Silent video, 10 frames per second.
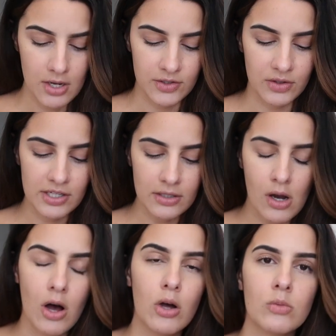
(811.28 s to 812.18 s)
So this
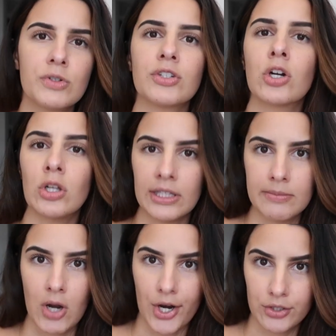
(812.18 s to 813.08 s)
all was early
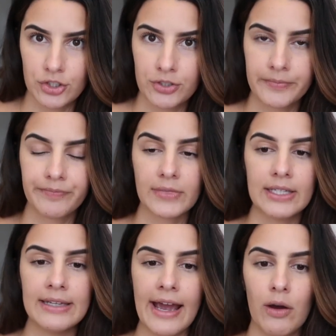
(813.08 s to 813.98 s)
March.
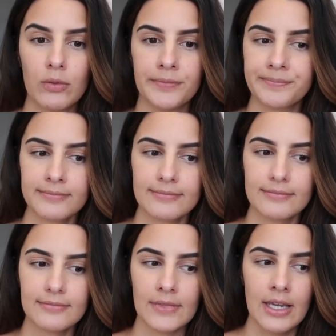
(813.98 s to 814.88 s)
Now,
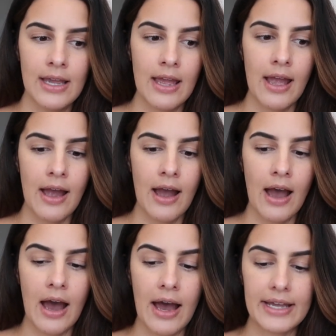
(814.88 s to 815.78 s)

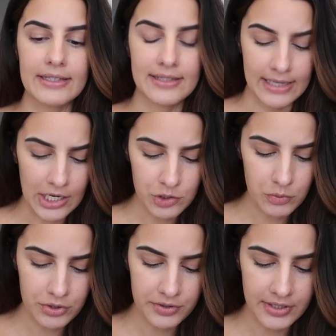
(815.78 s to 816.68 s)
I
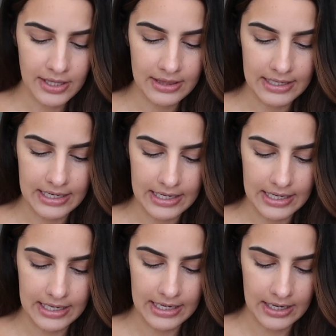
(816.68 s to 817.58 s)
scheduled
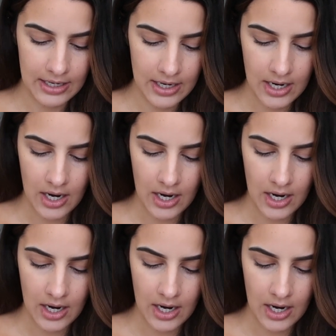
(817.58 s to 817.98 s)
the